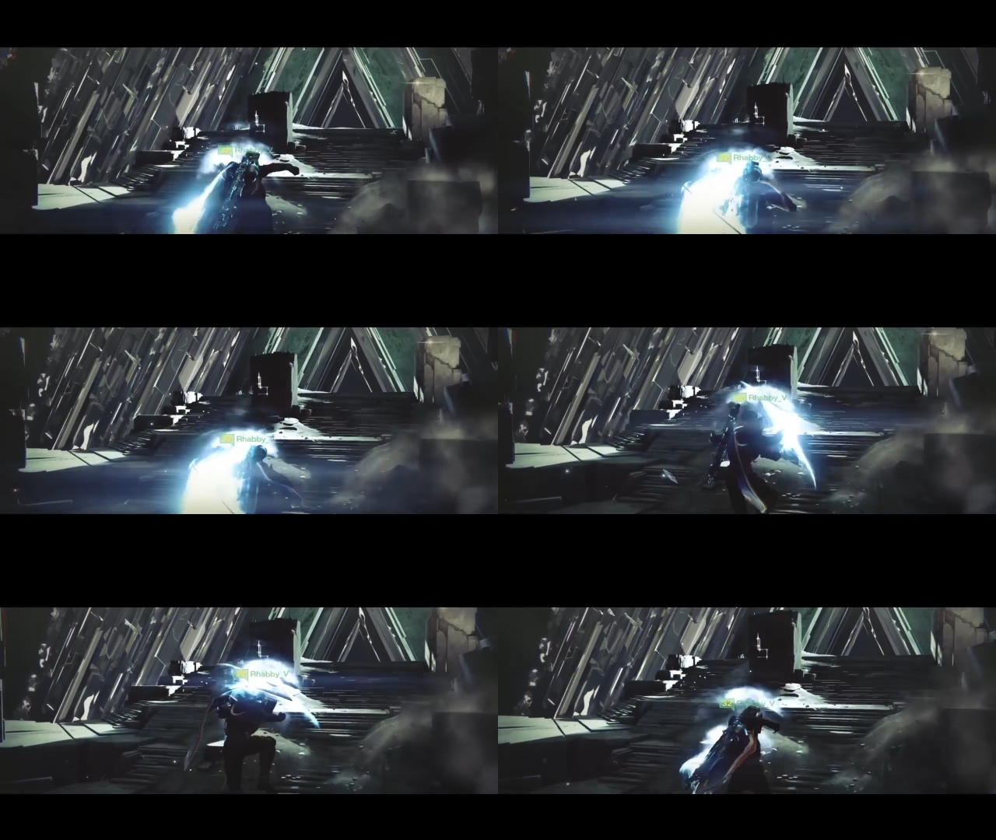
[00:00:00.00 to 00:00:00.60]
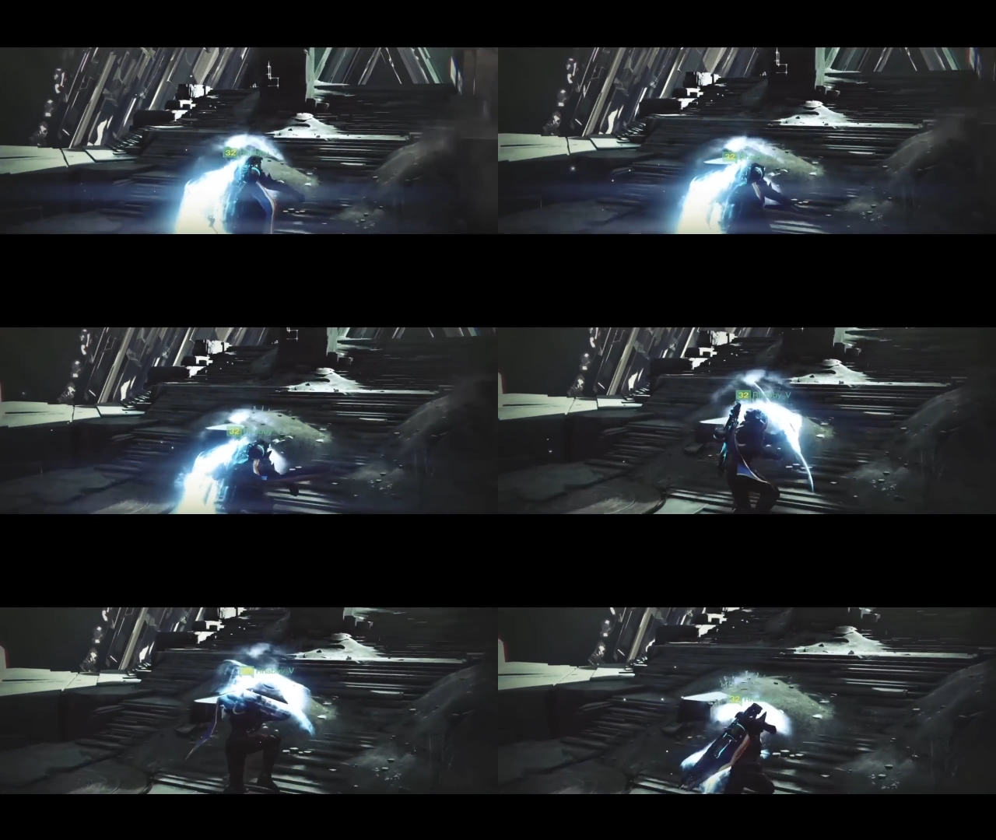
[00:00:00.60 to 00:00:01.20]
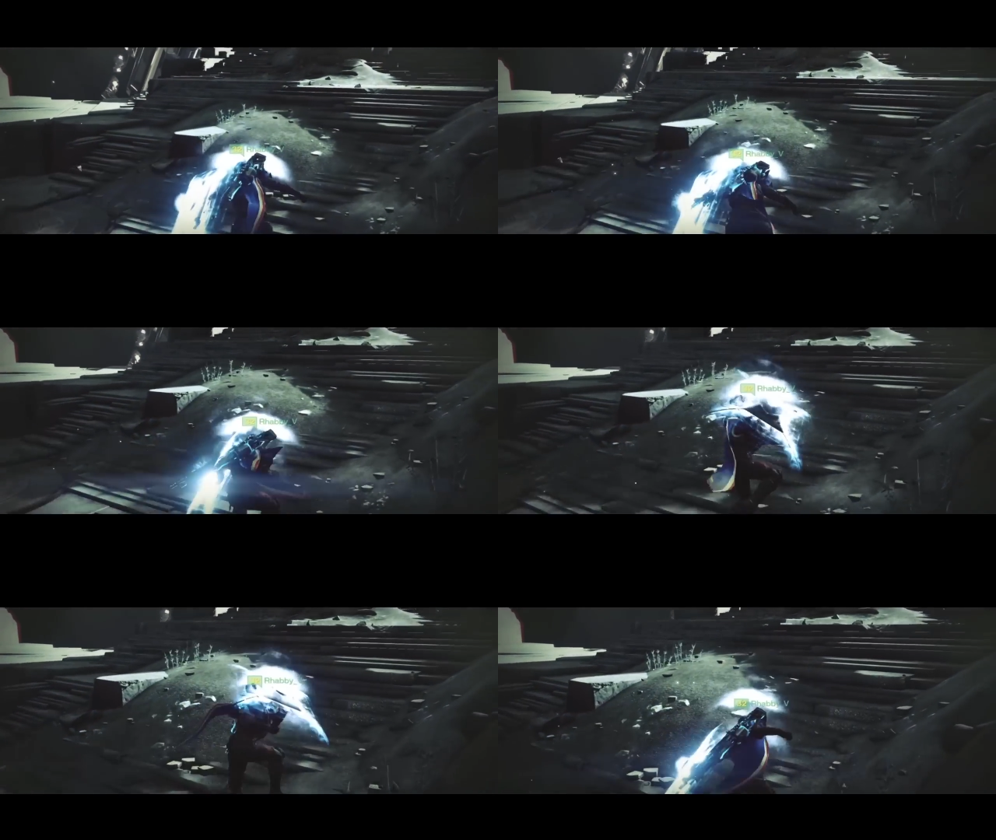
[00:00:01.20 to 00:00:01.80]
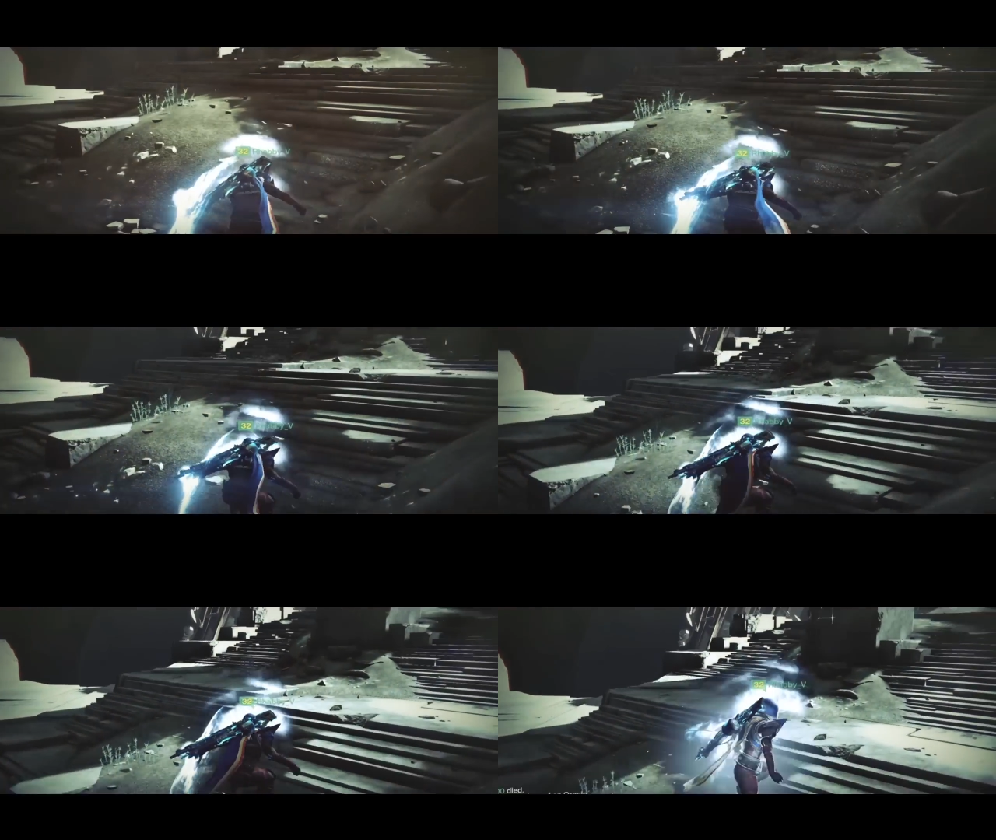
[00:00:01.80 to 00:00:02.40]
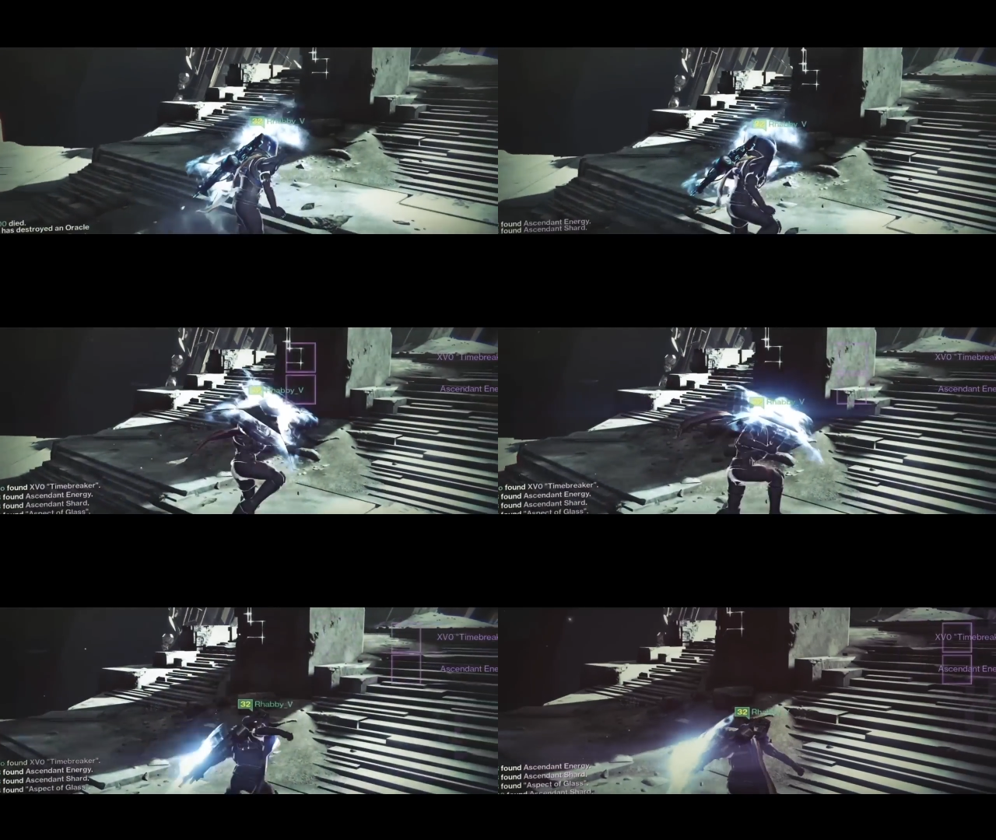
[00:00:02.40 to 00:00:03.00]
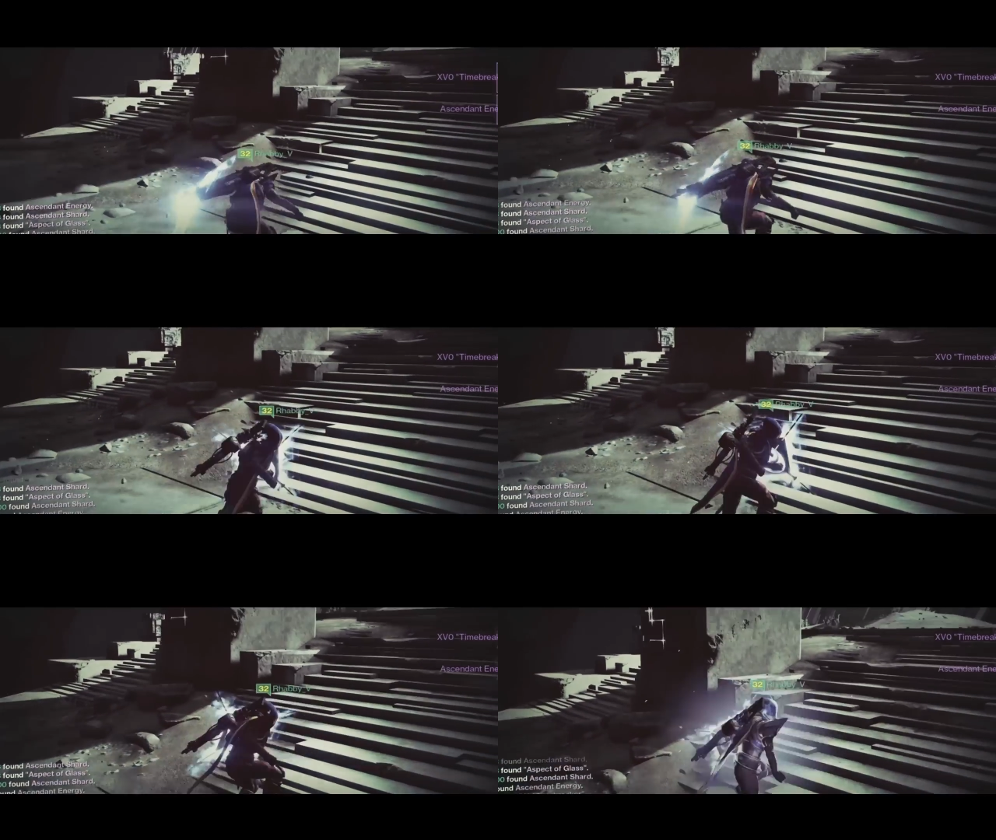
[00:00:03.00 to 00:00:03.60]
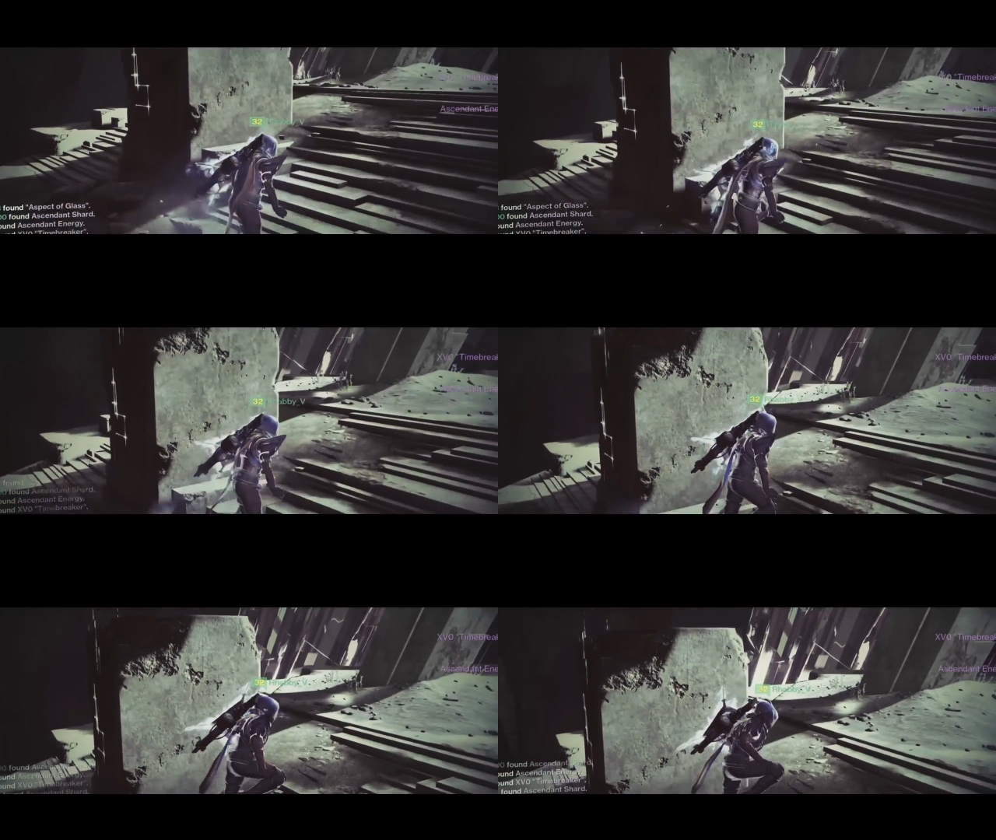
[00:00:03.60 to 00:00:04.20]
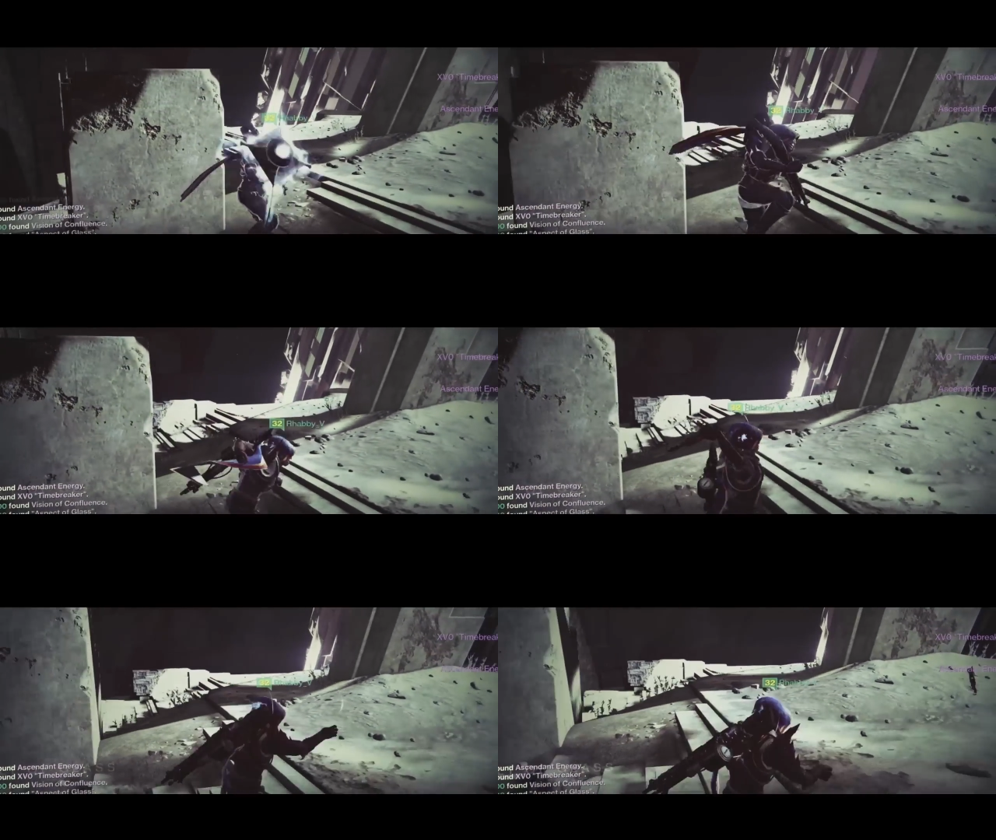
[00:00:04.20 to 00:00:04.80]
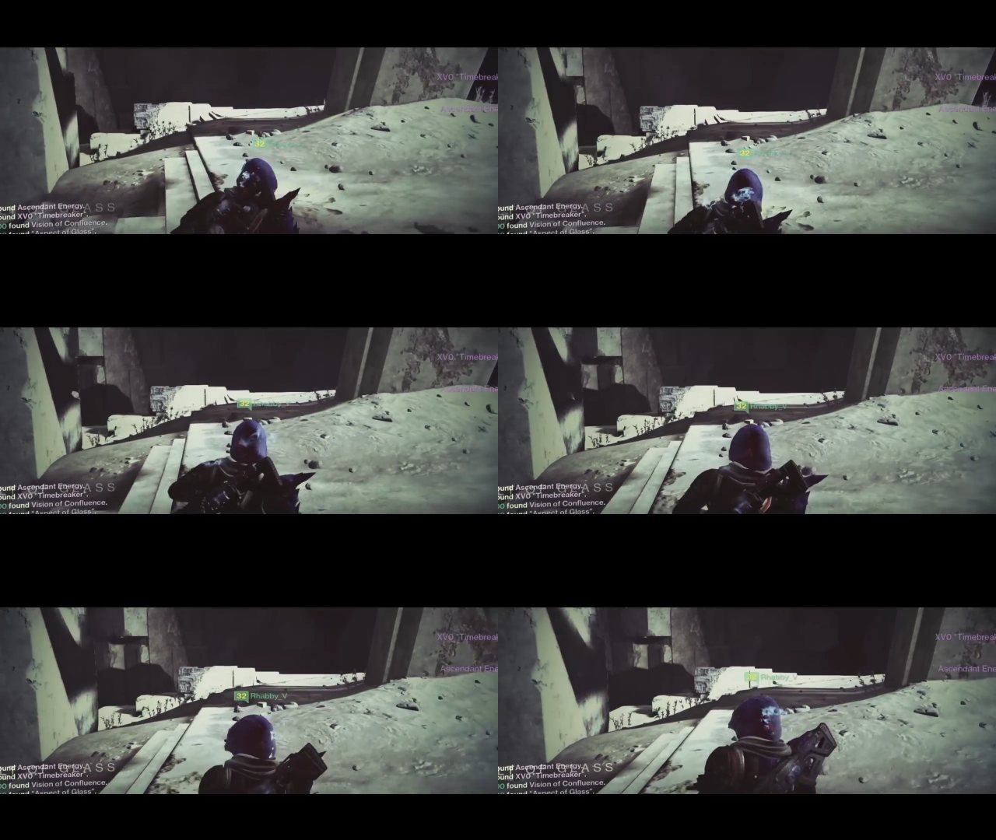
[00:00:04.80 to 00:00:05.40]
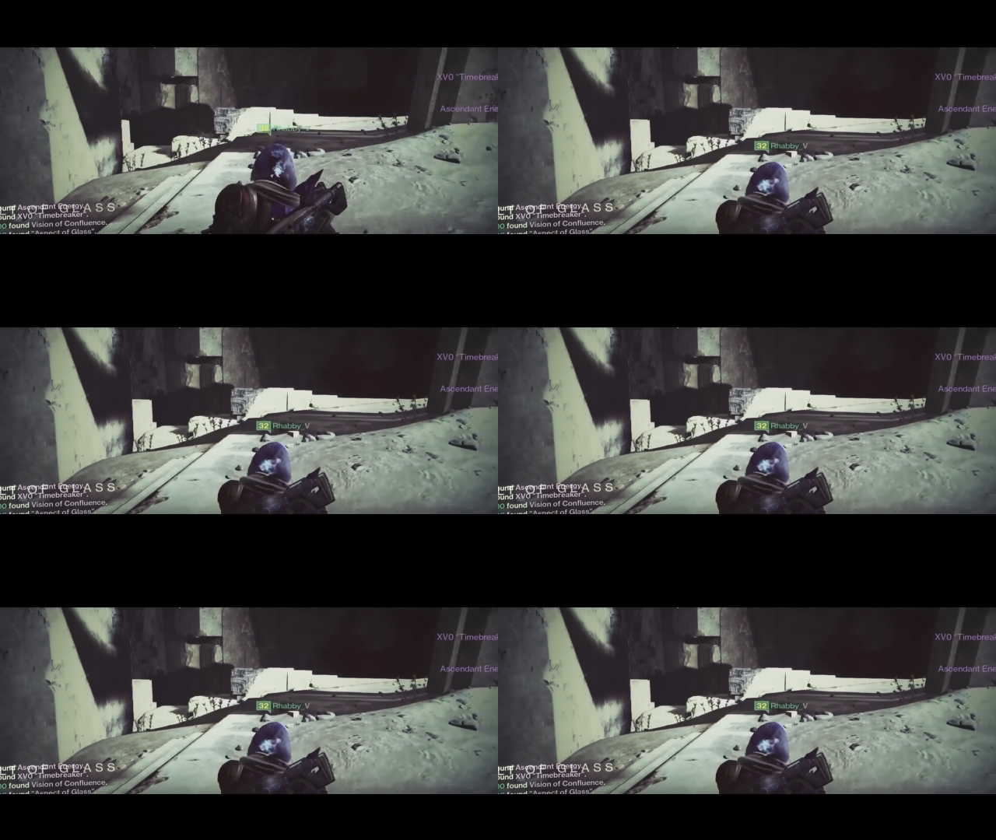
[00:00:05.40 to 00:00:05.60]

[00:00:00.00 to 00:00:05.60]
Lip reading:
Nobody's mouth can be seen.